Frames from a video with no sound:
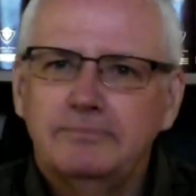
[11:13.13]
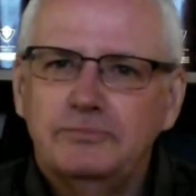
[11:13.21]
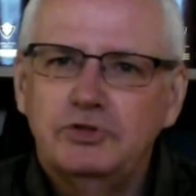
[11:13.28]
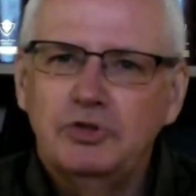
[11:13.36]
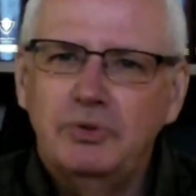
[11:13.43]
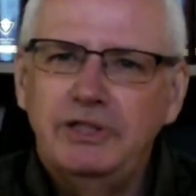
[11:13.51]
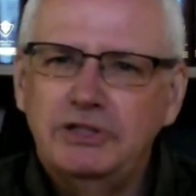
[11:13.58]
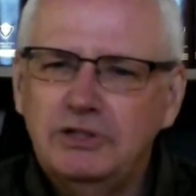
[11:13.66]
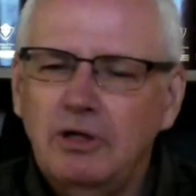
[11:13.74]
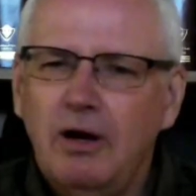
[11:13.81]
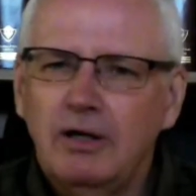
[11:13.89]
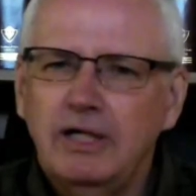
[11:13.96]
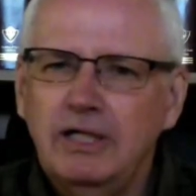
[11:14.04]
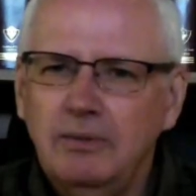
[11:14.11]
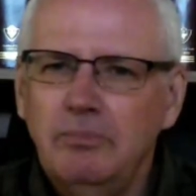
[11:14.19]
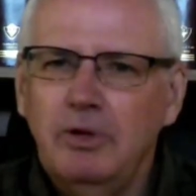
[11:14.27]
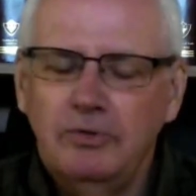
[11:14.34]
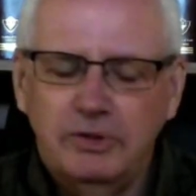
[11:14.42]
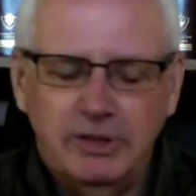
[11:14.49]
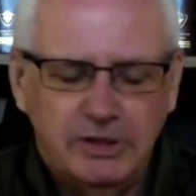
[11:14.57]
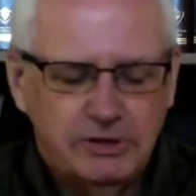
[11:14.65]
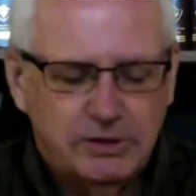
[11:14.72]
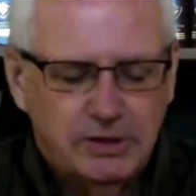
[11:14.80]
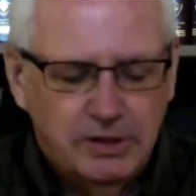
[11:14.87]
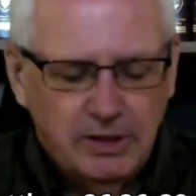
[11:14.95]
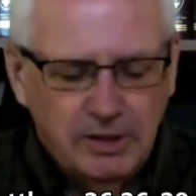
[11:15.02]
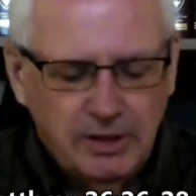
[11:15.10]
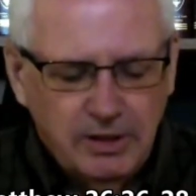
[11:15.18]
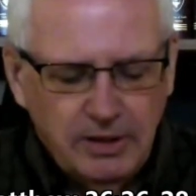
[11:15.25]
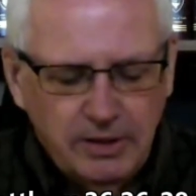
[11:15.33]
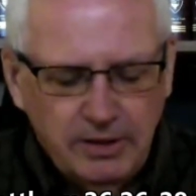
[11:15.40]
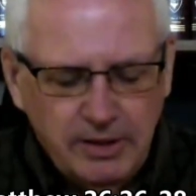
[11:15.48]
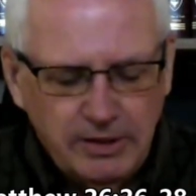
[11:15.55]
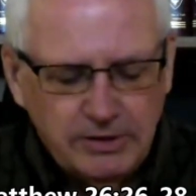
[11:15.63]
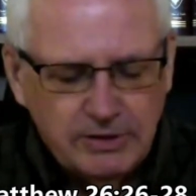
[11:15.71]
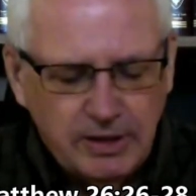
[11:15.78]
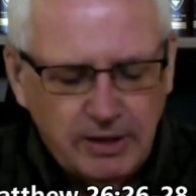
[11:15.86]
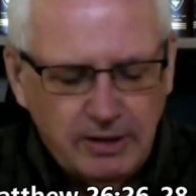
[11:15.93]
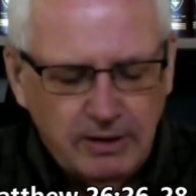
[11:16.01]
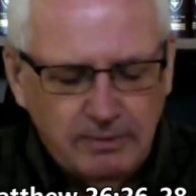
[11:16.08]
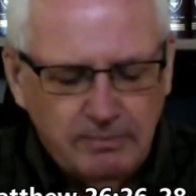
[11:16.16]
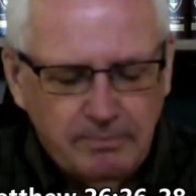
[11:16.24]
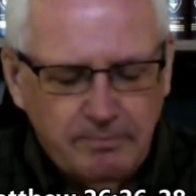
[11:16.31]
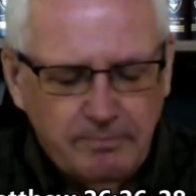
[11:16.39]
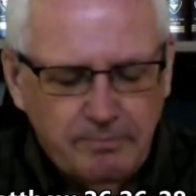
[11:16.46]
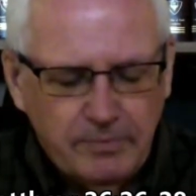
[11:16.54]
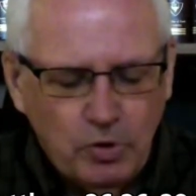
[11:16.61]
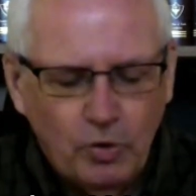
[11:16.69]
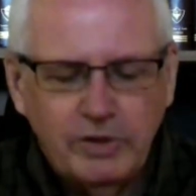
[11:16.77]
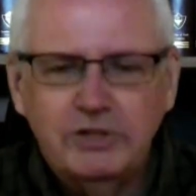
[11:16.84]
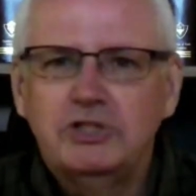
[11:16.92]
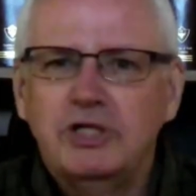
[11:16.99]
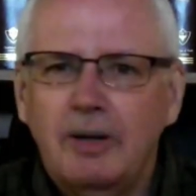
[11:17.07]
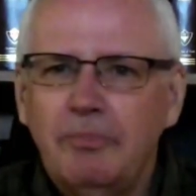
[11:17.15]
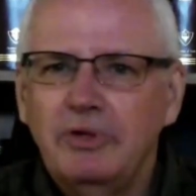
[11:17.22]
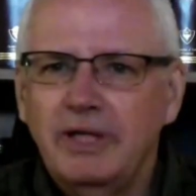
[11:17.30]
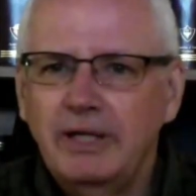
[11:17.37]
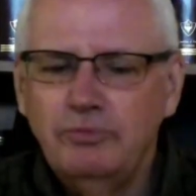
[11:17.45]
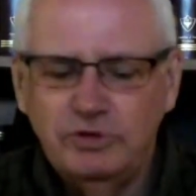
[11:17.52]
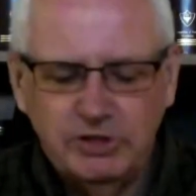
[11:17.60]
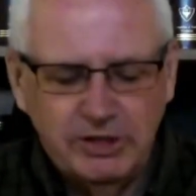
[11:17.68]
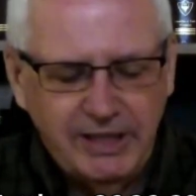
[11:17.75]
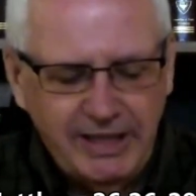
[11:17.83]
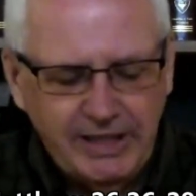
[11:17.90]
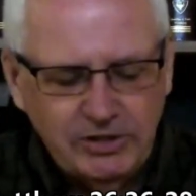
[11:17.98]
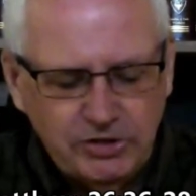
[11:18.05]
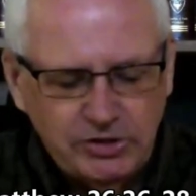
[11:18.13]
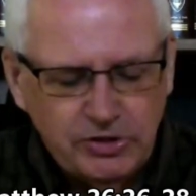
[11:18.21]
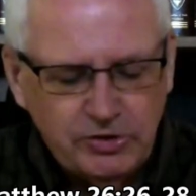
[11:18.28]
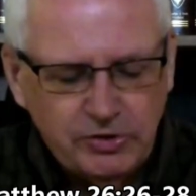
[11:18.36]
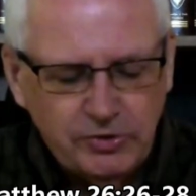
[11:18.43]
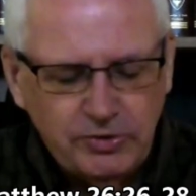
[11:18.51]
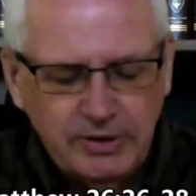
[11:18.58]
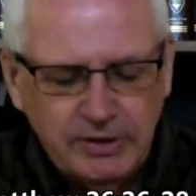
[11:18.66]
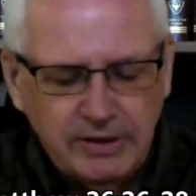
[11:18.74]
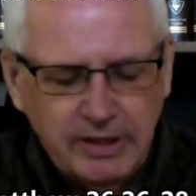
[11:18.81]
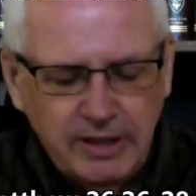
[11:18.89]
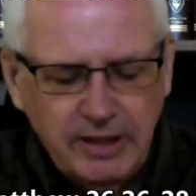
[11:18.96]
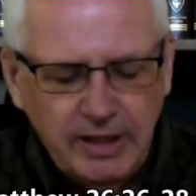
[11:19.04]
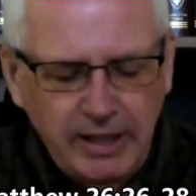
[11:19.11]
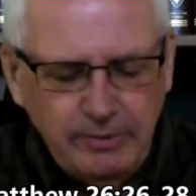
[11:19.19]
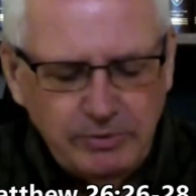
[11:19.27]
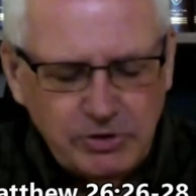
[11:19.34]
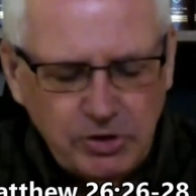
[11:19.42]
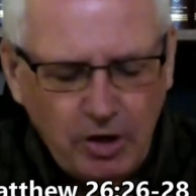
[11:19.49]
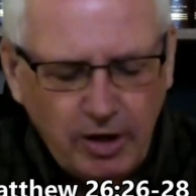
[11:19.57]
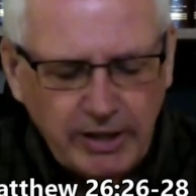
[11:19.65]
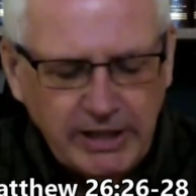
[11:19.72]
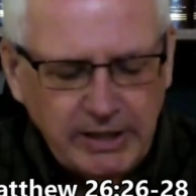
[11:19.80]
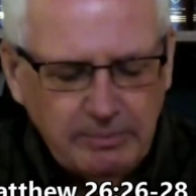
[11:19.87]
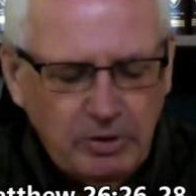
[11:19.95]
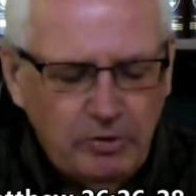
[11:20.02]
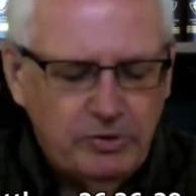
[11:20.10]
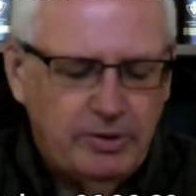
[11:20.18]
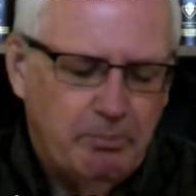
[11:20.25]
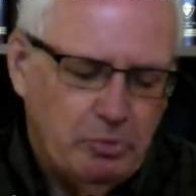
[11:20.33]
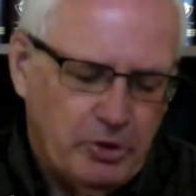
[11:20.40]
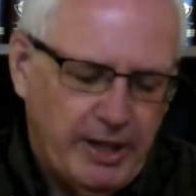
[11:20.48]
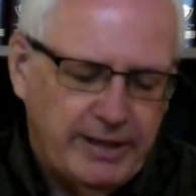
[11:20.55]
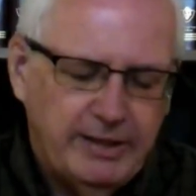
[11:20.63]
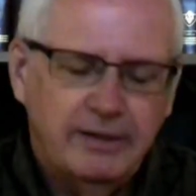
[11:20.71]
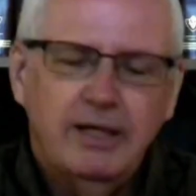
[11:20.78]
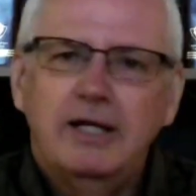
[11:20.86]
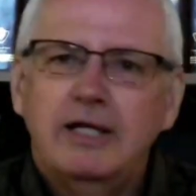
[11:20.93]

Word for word: So he's talking about this this uh, Lord's Supper that he was going to institute. And he was talking about the bread.